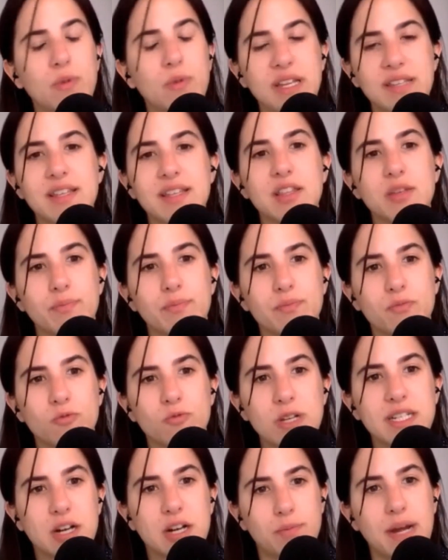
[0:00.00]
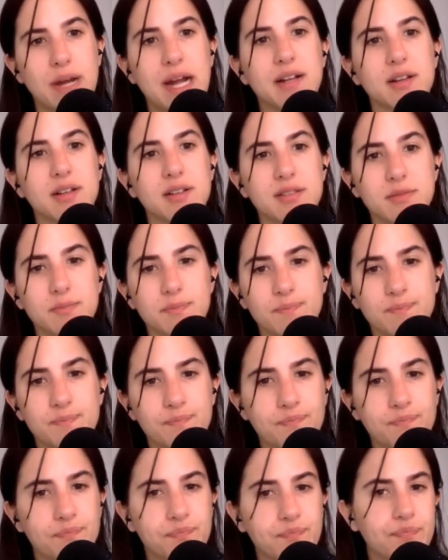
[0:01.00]
see the retail banks
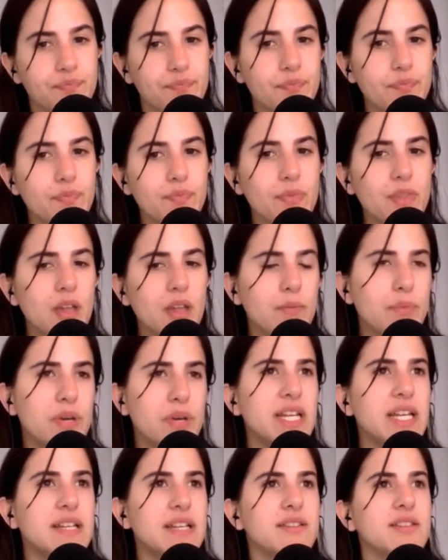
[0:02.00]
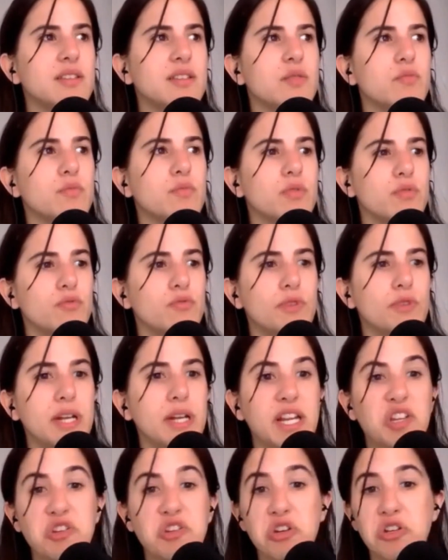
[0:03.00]
putting in some
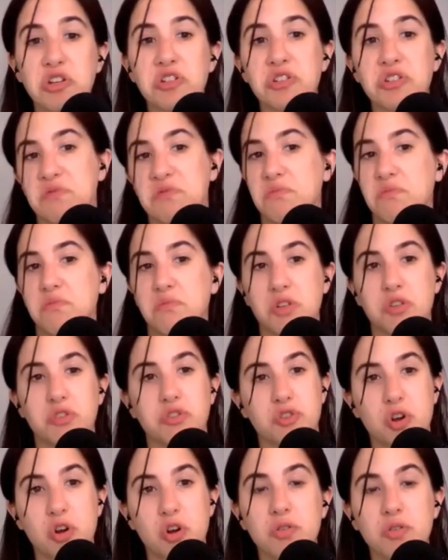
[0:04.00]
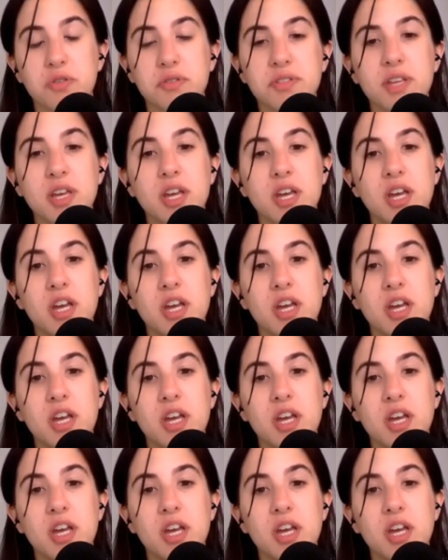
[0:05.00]
really good controls